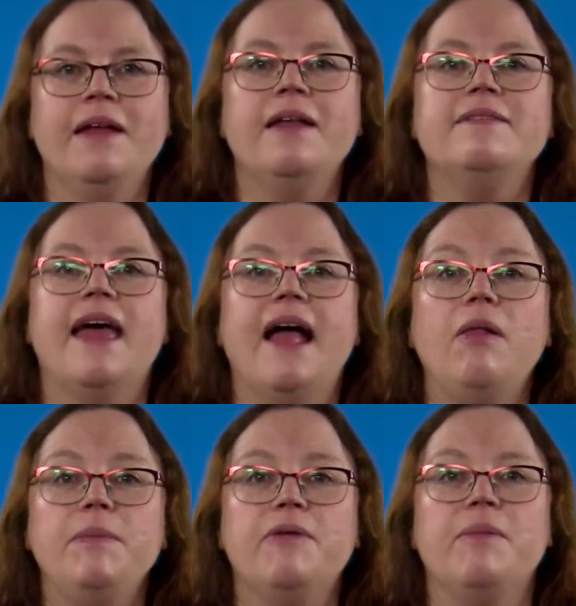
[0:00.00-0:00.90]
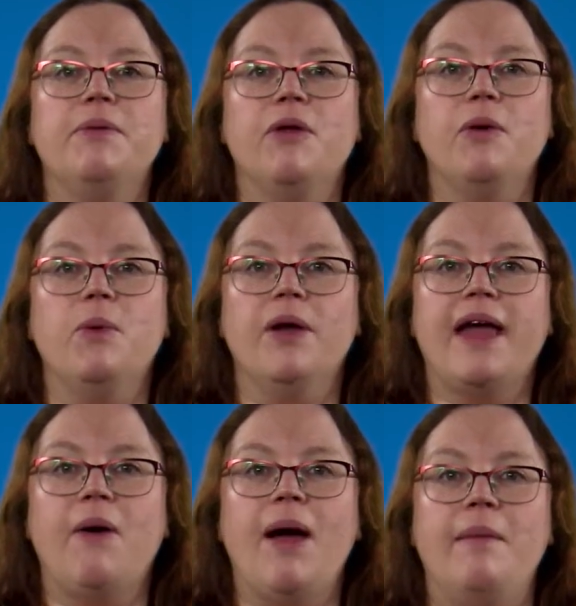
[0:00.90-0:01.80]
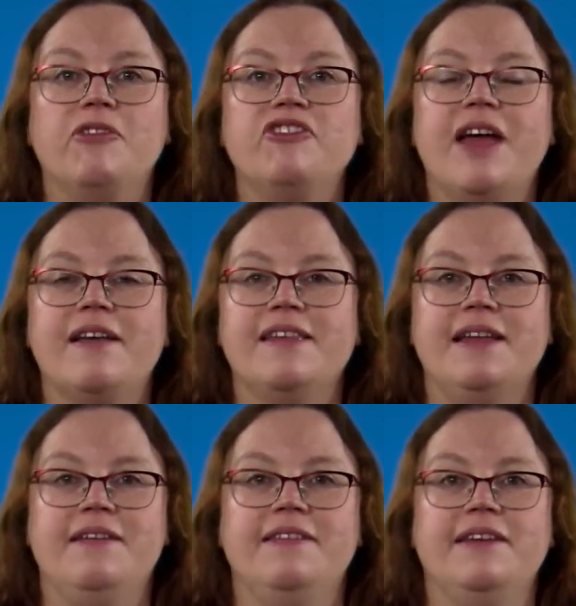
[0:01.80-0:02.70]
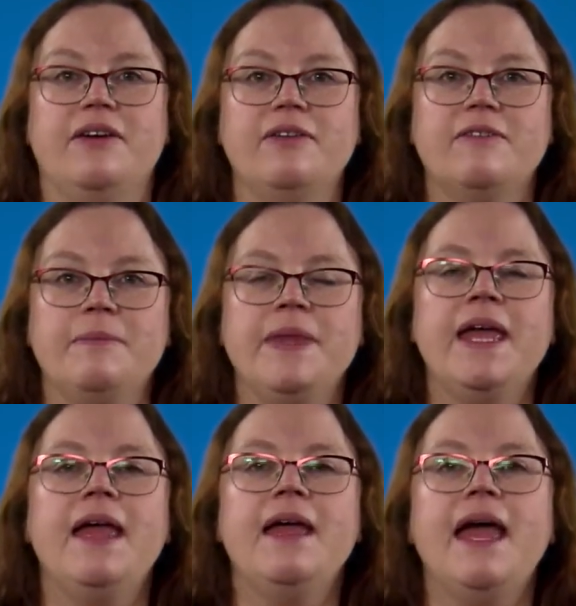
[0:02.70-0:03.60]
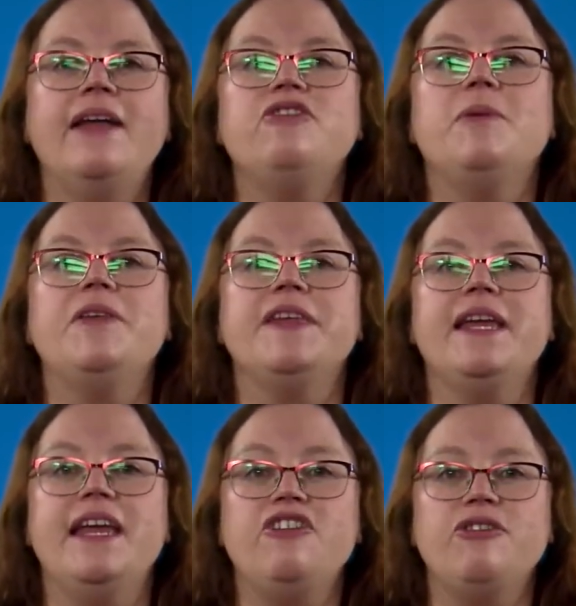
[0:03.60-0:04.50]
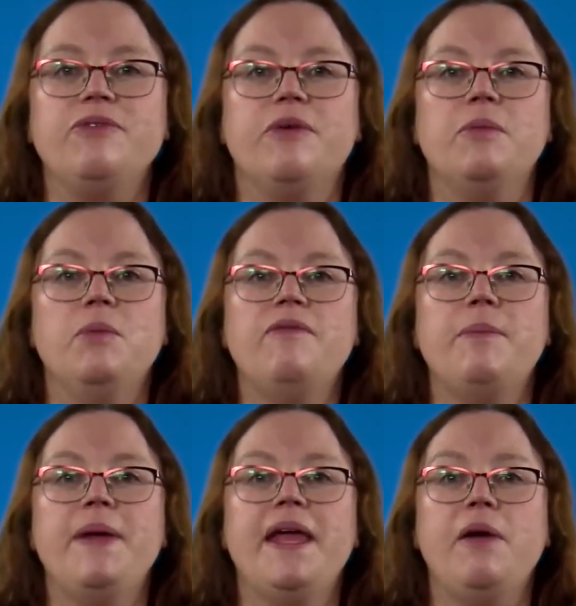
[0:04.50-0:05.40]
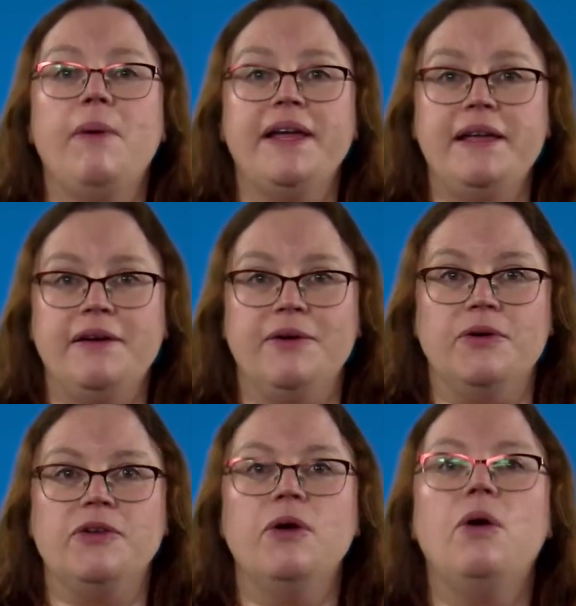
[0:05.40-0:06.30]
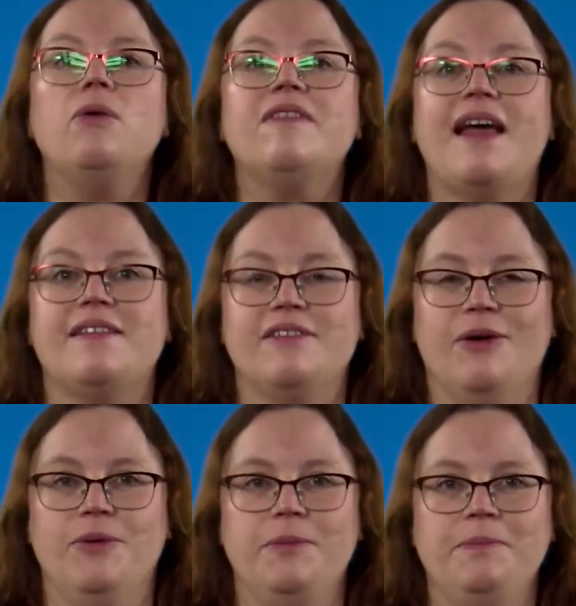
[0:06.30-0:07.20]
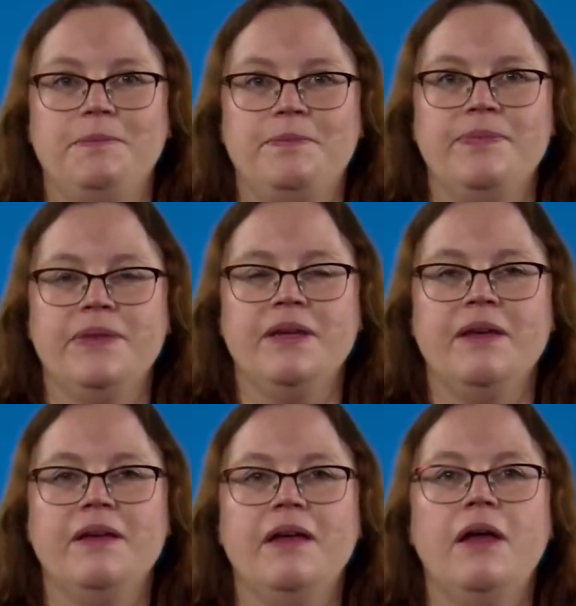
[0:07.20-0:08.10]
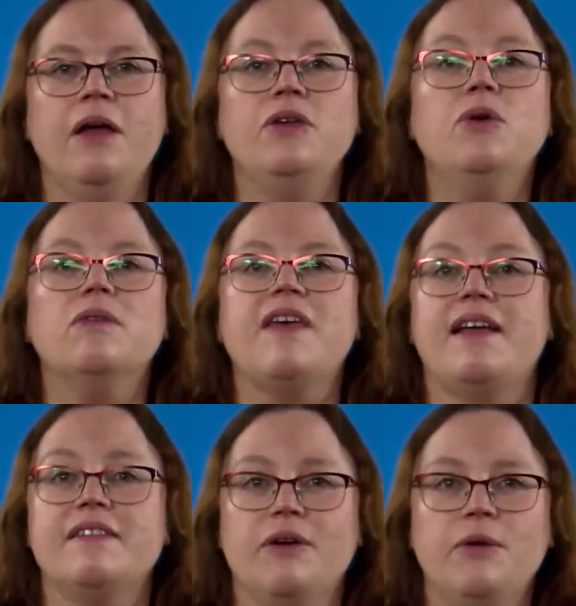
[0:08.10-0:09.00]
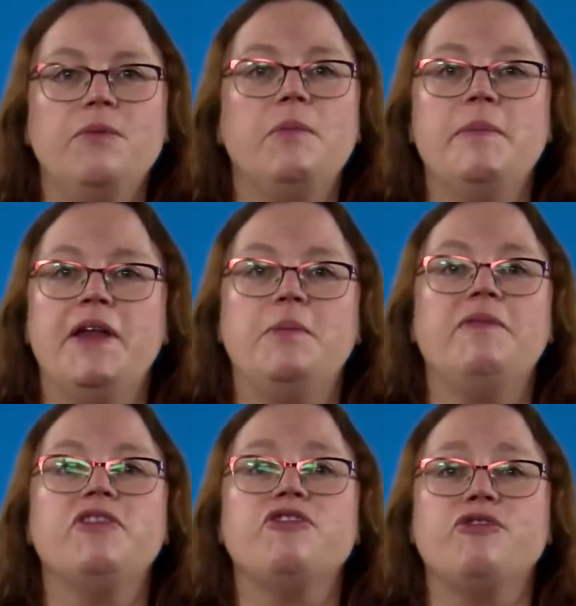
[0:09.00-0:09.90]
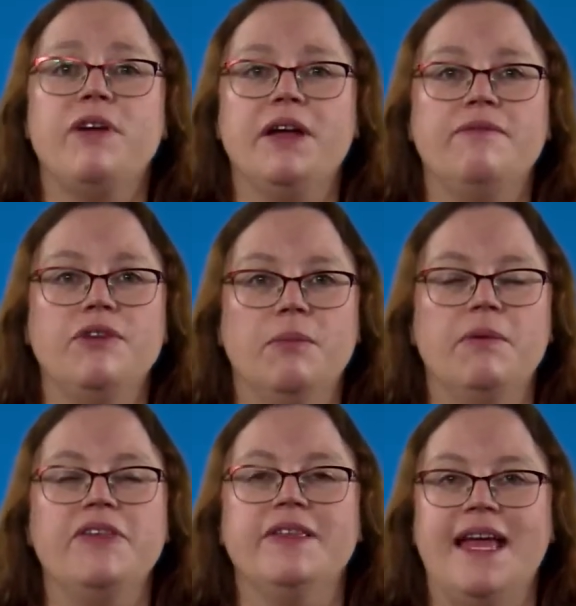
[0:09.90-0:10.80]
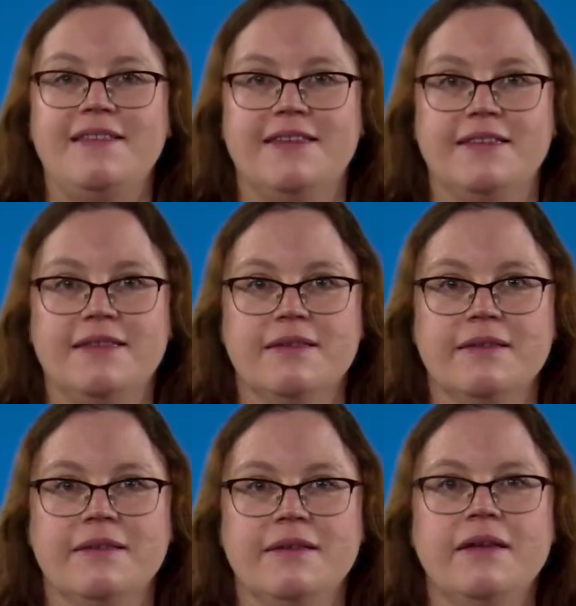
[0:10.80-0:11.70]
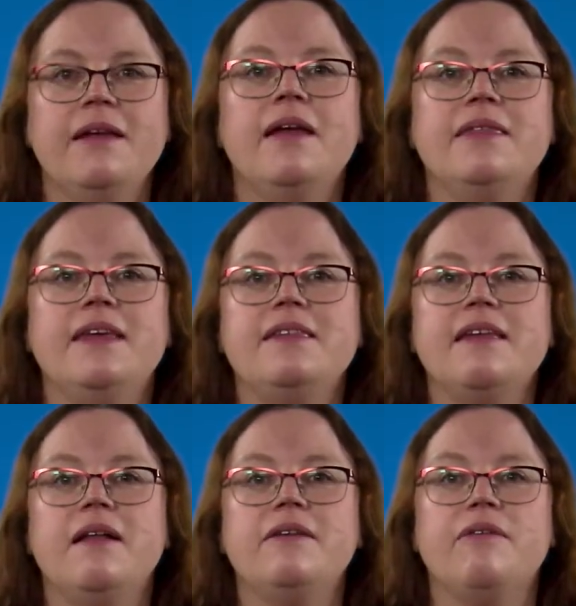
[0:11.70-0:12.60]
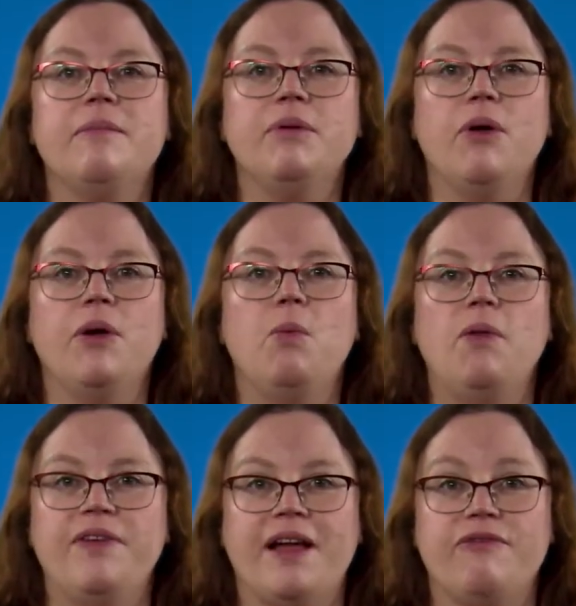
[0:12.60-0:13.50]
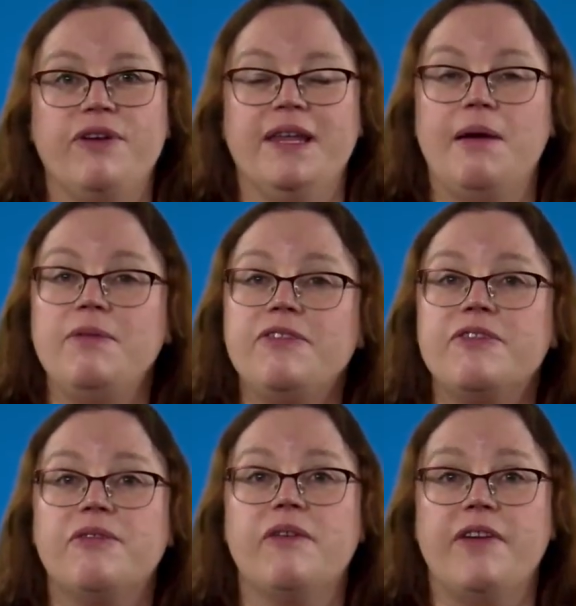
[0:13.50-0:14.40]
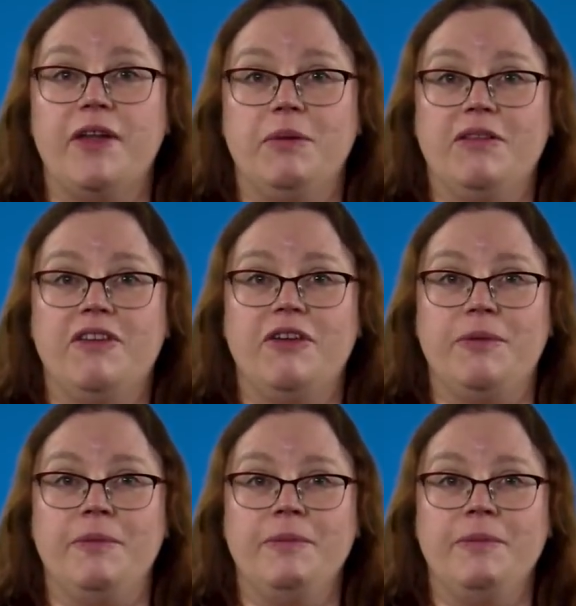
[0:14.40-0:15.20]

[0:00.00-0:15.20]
To help your employer work out how much tax they need to deduct, HMRC issue them with a PAYE code or tax code. Your tax code will be made up of a string of numbers and letters. These tell your employer what tax-free allowances are available to you,